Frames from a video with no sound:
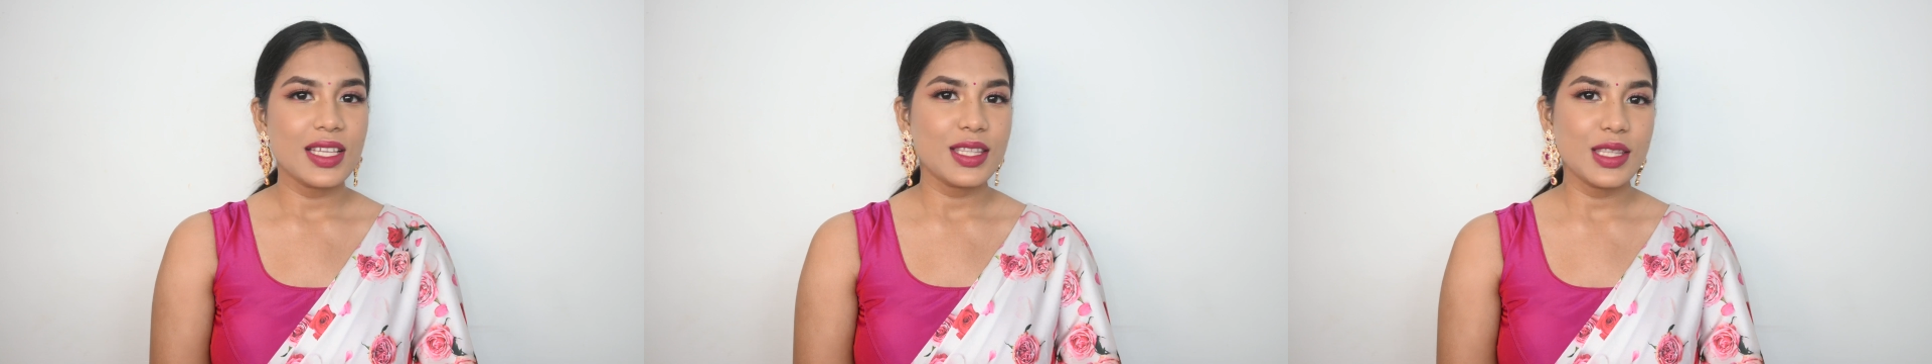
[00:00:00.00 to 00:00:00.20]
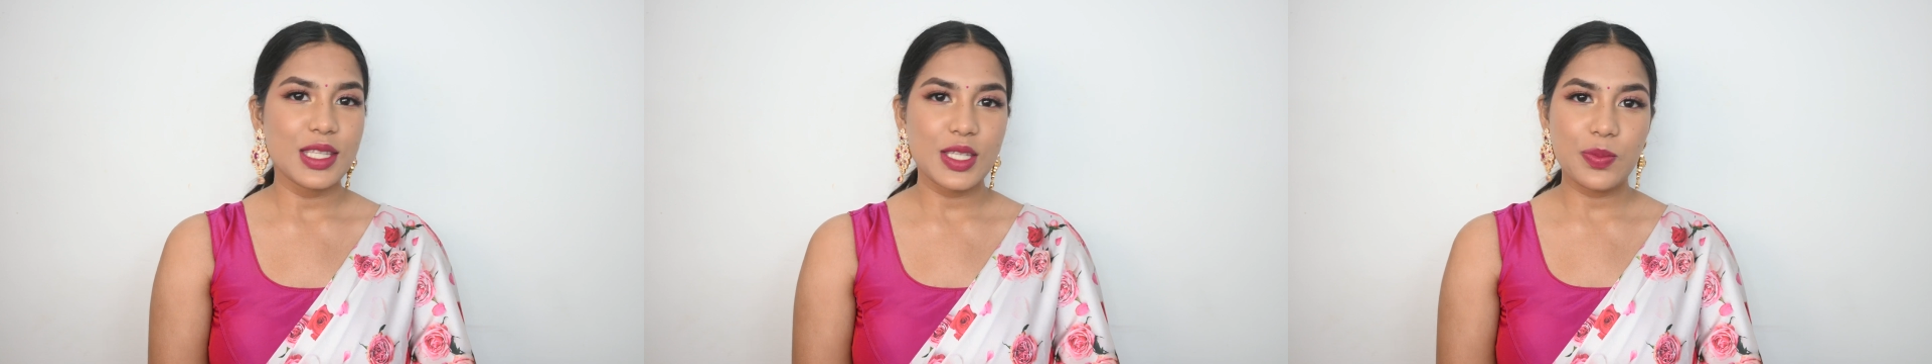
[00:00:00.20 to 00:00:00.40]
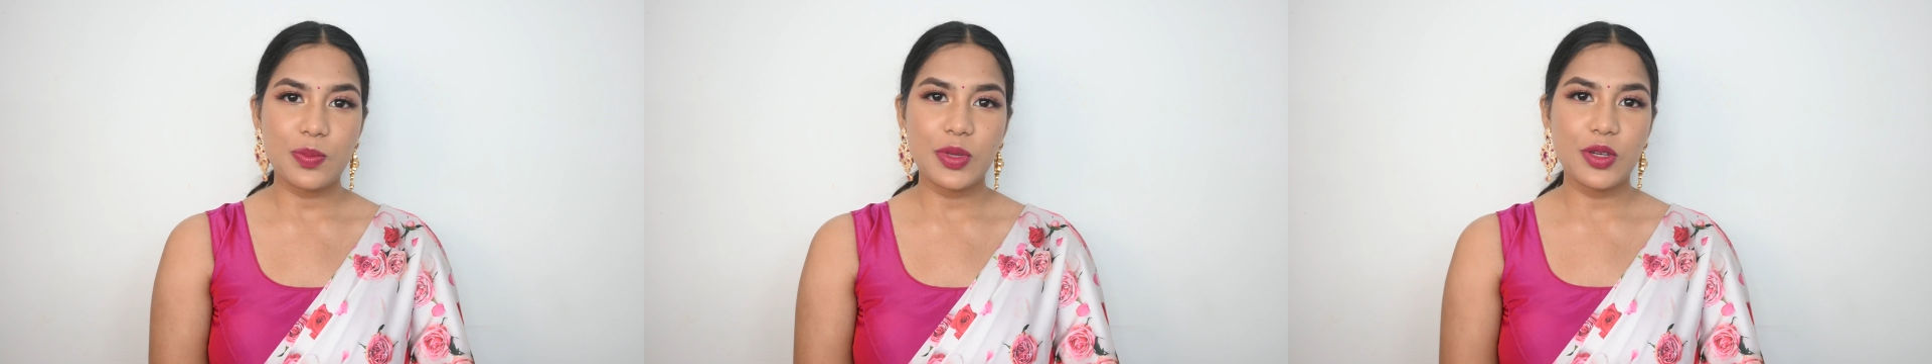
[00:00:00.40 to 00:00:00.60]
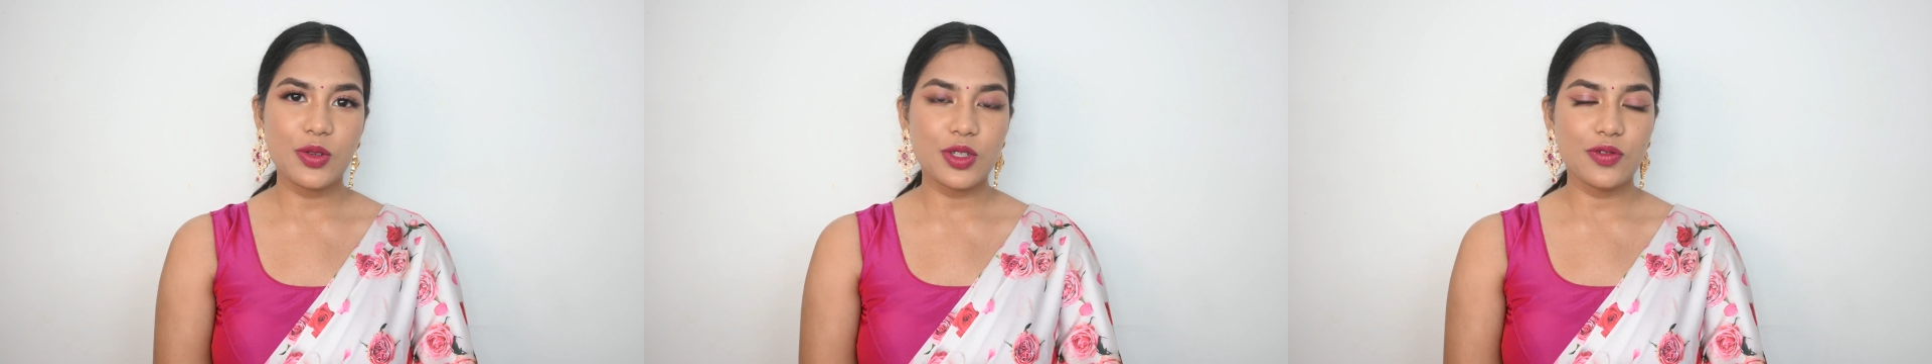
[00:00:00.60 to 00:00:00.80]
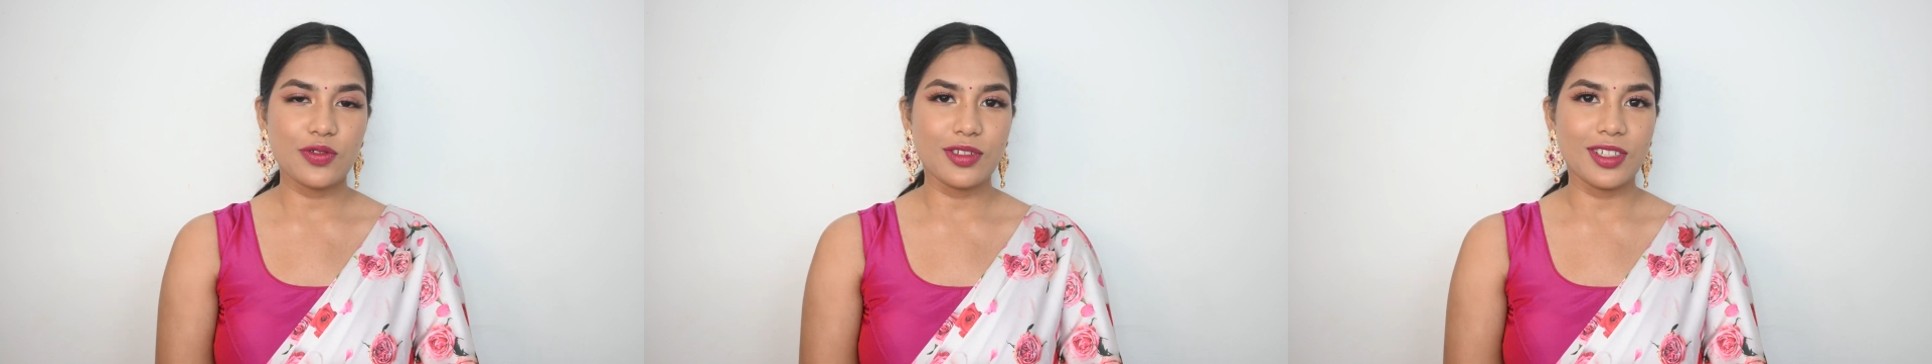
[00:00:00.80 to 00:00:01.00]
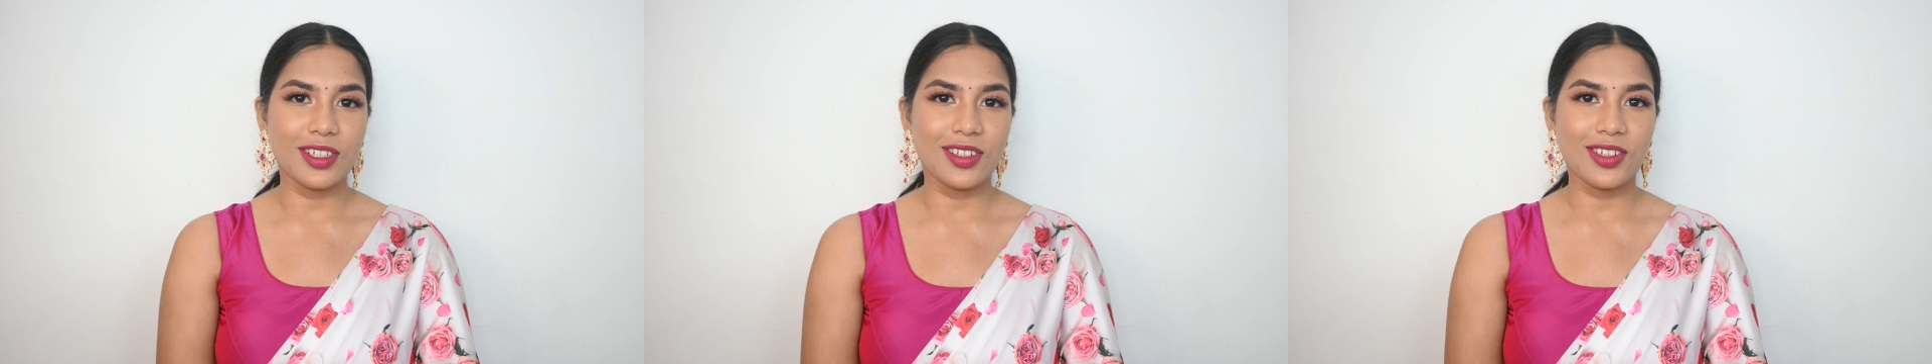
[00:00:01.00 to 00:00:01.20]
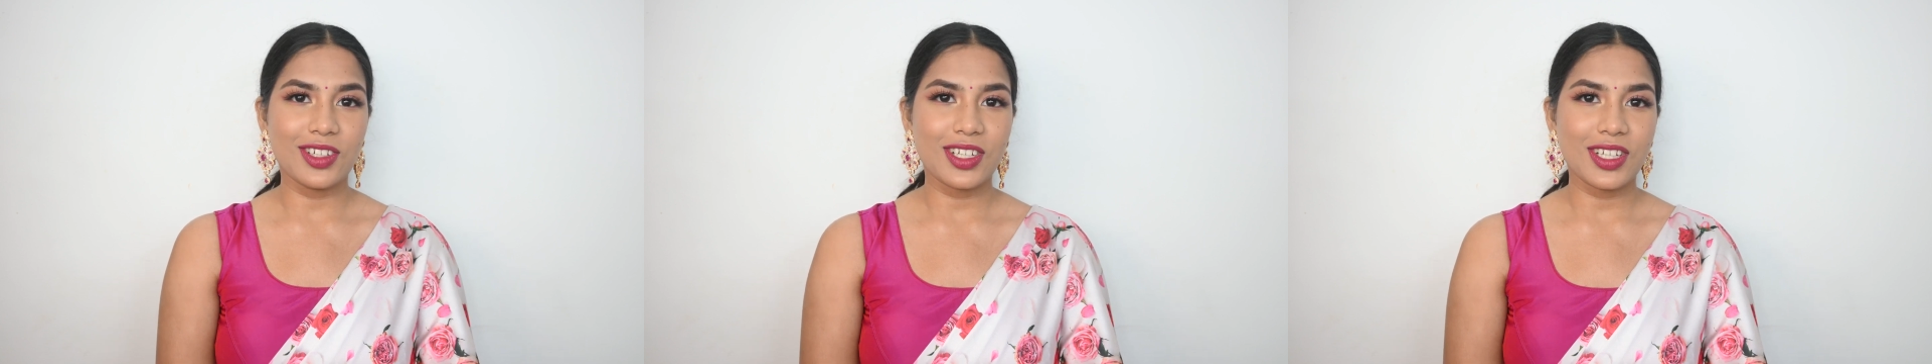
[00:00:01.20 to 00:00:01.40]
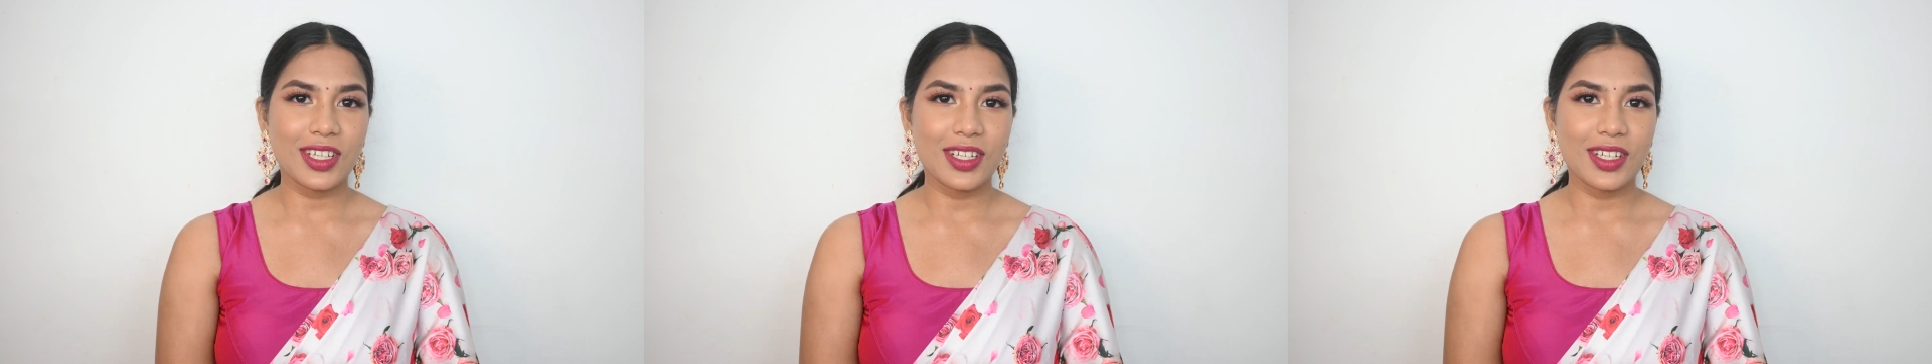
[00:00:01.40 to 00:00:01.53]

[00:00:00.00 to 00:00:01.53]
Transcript: this beautiful look.